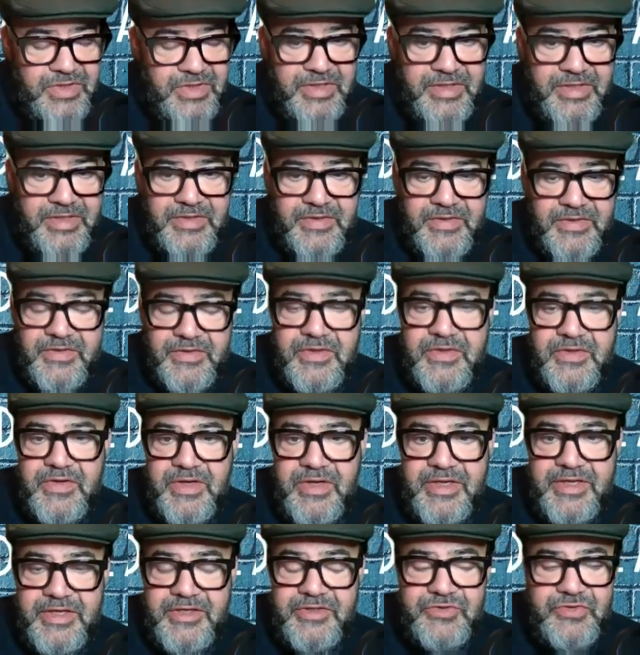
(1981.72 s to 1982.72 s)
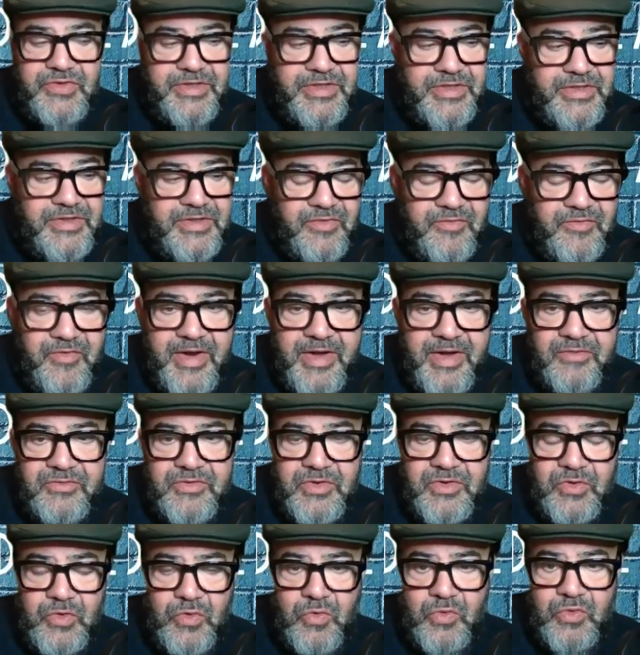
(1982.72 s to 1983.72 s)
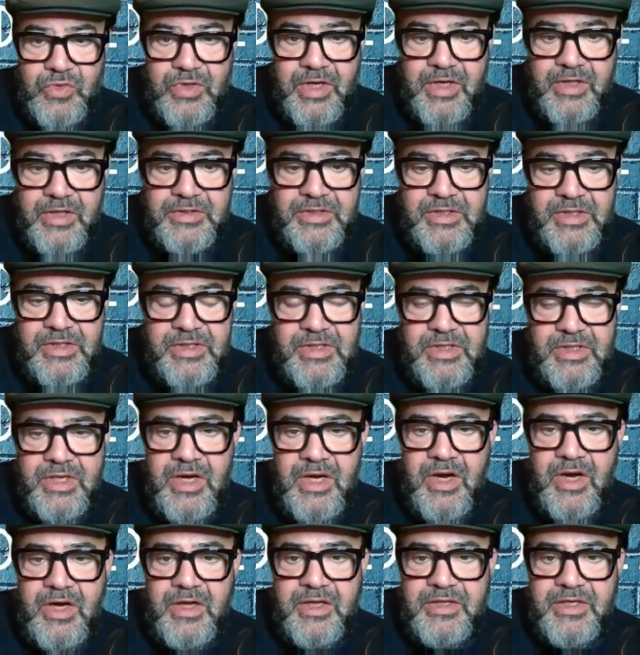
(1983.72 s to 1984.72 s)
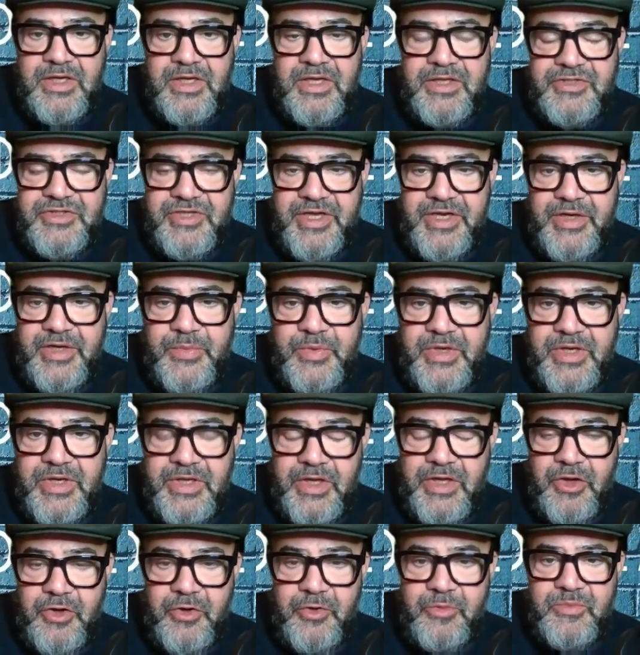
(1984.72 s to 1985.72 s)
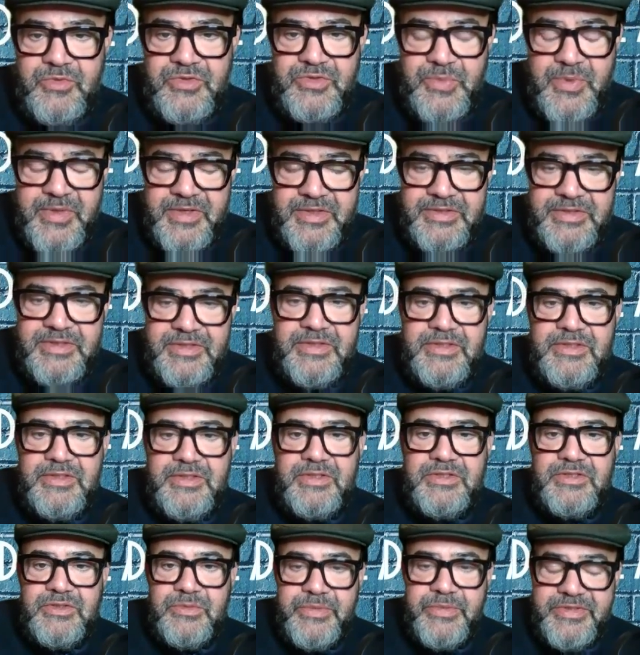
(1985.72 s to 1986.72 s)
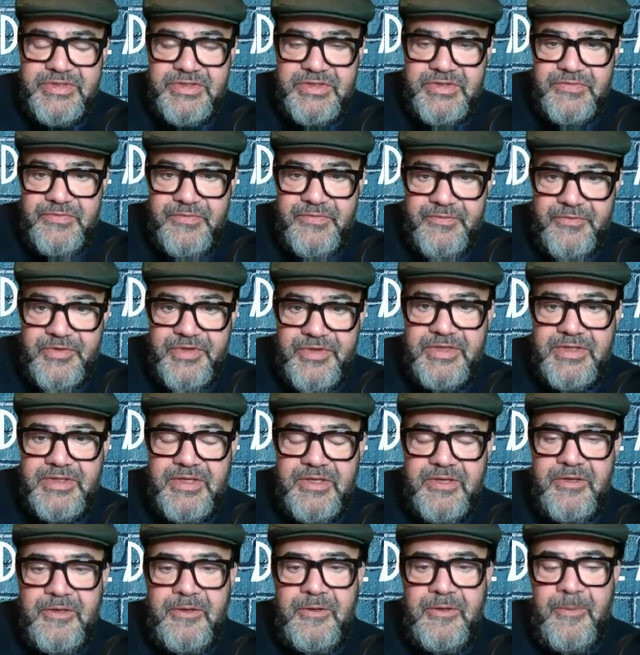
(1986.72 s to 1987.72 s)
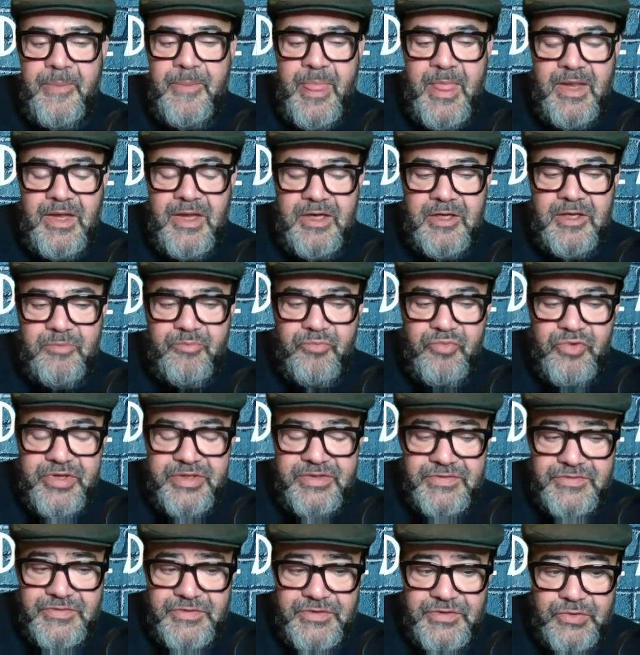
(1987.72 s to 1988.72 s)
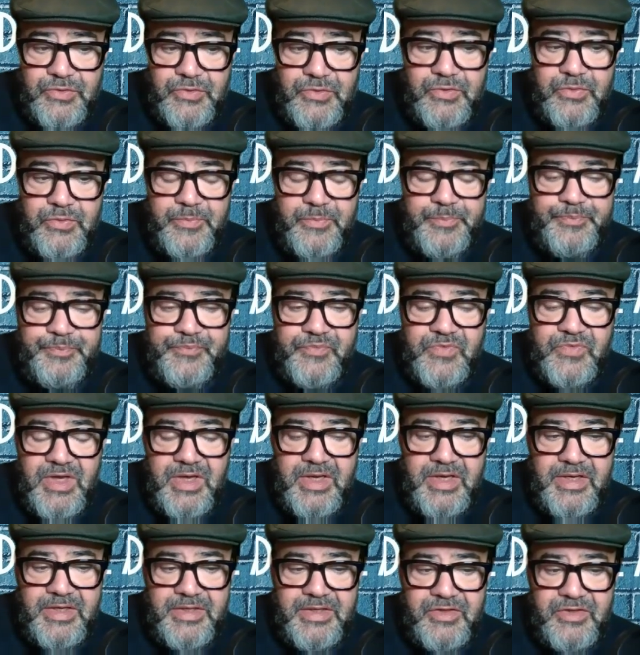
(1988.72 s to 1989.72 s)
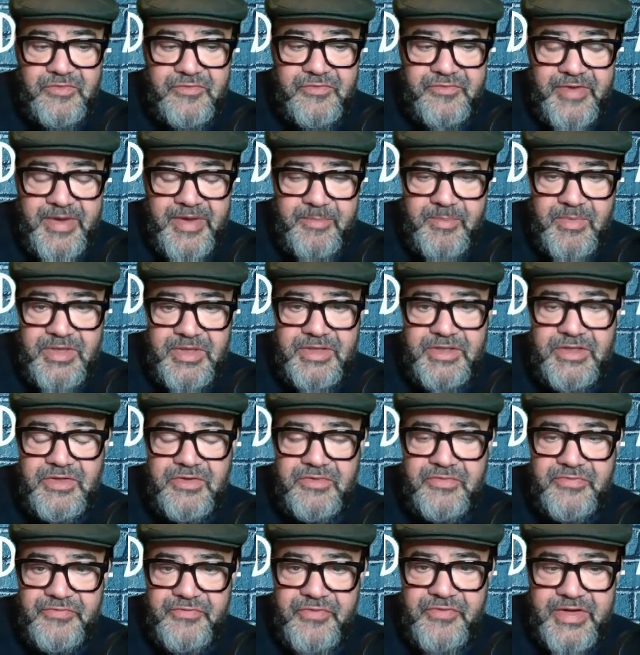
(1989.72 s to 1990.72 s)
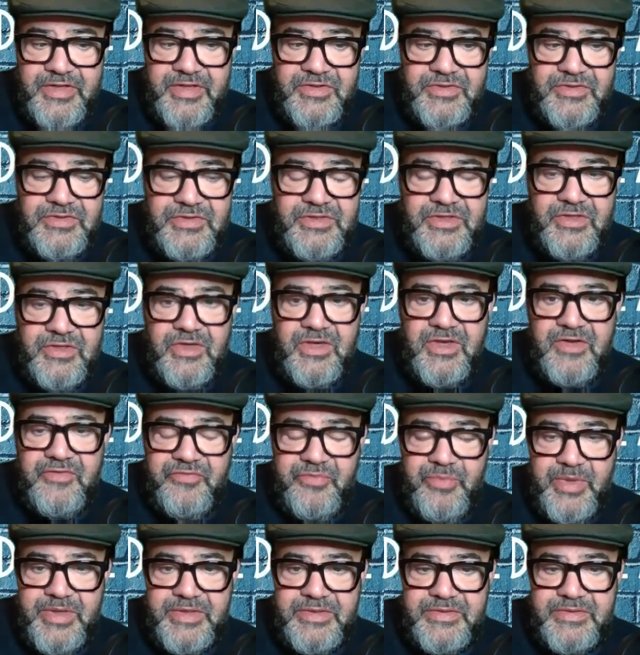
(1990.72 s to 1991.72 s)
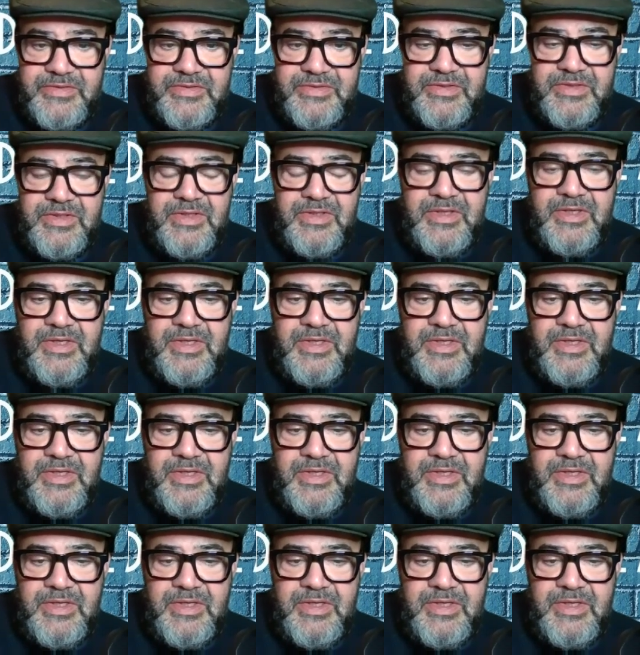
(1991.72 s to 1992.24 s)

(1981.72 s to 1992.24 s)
year literally around the corner, I genuinely hope 2023 brings you, your family, your friends, your loved ones,